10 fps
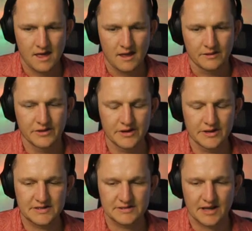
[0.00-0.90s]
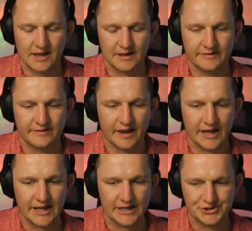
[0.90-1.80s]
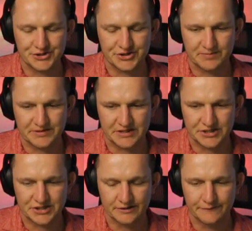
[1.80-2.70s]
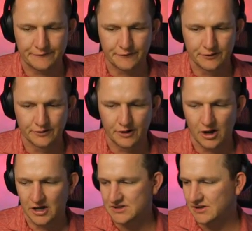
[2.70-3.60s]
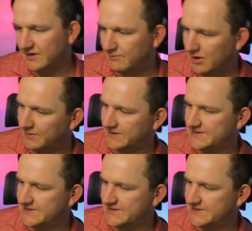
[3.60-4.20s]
This is a dangerous position for Arsenal at the moment.